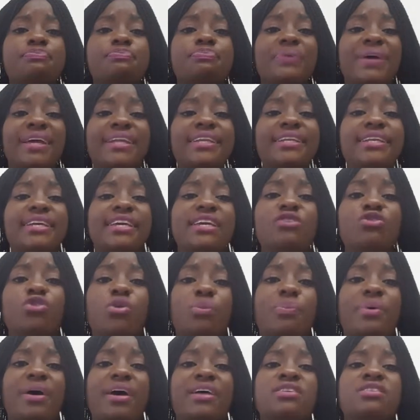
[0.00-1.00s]
badly in
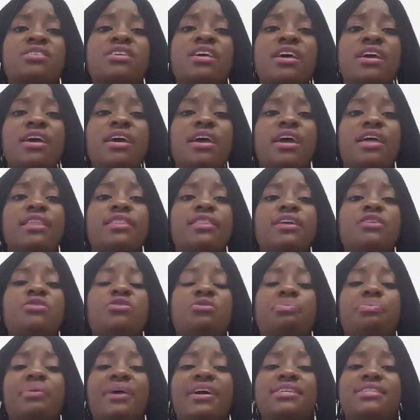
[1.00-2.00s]
your past, and then
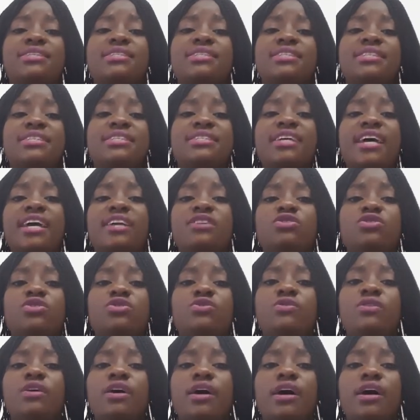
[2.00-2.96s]
your past decides